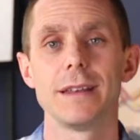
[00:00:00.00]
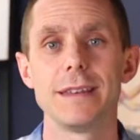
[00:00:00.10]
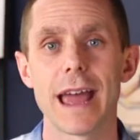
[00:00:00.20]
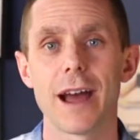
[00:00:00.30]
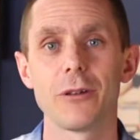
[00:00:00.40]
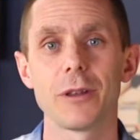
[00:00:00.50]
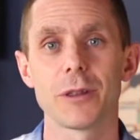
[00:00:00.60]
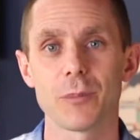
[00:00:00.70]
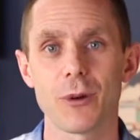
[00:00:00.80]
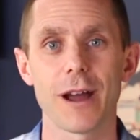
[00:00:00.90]

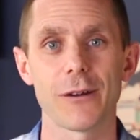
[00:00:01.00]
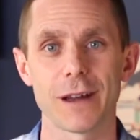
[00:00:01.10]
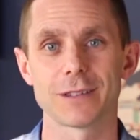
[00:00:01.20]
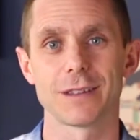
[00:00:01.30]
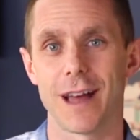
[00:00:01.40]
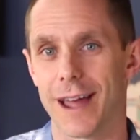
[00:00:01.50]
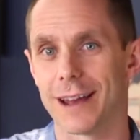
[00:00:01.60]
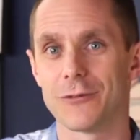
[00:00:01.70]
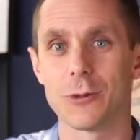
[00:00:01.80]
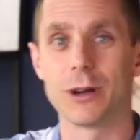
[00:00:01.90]
down the progress
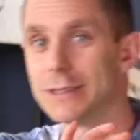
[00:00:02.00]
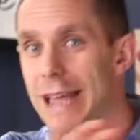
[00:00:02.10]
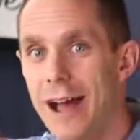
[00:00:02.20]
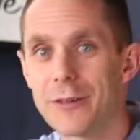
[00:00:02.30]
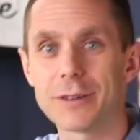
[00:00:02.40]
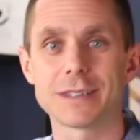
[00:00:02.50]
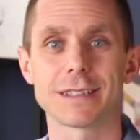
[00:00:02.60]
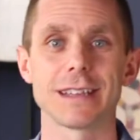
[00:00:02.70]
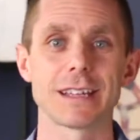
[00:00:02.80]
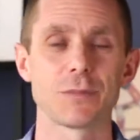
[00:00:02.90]
line, if you will, down the
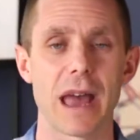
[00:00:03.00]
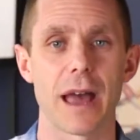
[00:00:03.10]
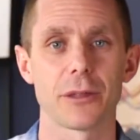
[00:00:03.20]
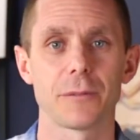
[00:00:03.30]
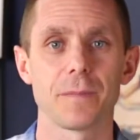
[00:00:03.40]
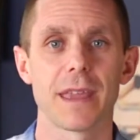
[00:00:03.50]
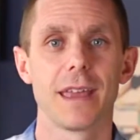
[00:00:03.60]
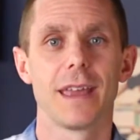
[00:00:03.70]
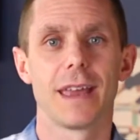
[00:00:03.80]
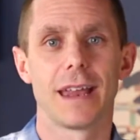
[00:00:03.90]
success path.
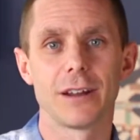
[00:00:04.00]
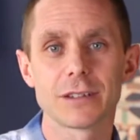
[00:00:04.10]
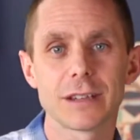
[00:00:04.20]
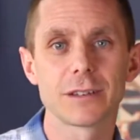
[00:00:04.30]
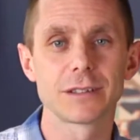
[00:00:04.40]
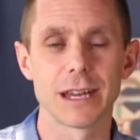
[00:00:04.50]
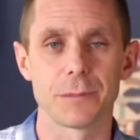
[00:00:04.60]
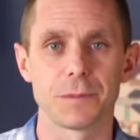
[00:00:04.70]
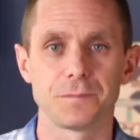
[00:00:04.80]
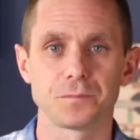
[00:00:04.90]
Now here's a little
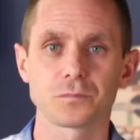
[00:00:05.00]
tip.